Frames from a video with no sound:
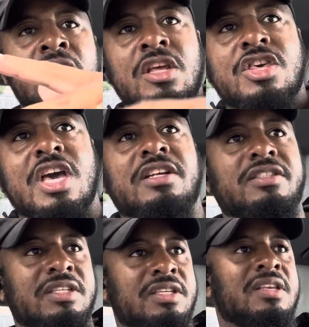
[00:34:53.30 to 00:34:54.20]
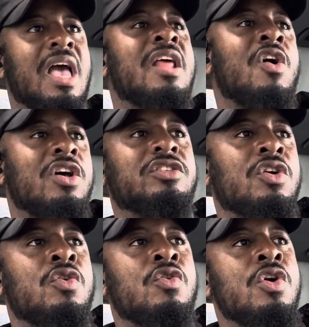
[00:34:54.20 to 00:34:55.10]
Chelseas, and
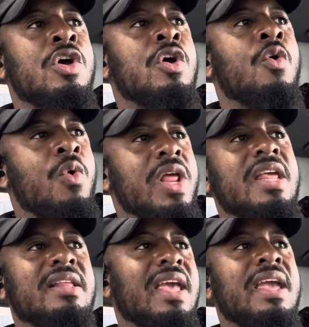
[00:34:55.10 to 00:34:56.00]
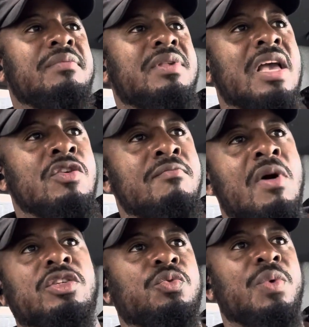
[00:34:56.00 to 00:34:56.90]
also winning games that you
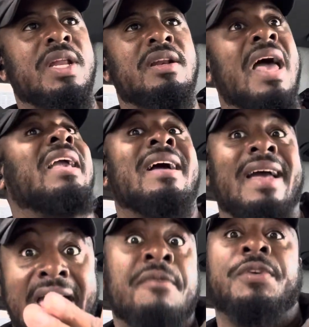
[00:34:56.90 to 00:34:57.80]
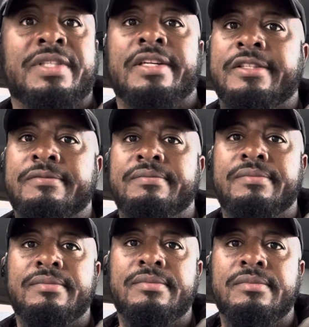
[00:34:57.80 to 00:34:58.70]
must win, like Everton.
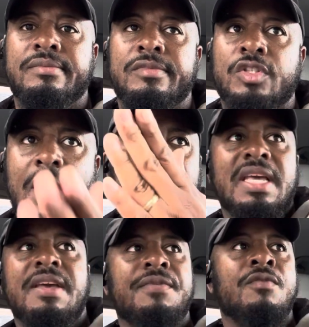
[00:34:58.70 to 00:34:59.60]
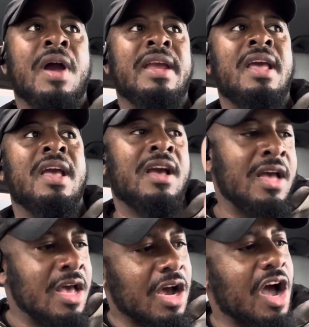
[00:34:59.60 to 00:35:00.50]
So I'm going to leave it right there.
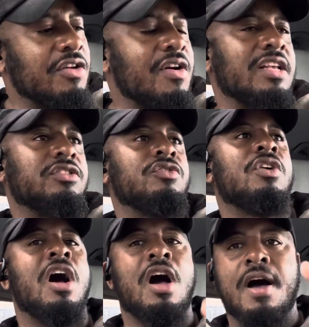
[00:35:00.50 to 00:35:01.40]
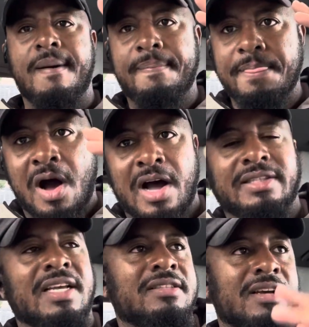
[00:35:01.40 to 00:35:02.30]
Congrats to
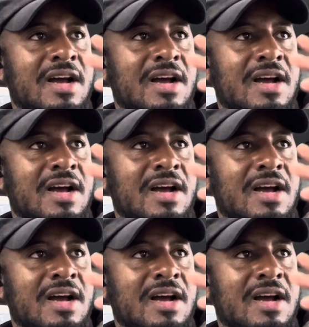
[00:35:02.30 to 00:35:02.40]
Arteta.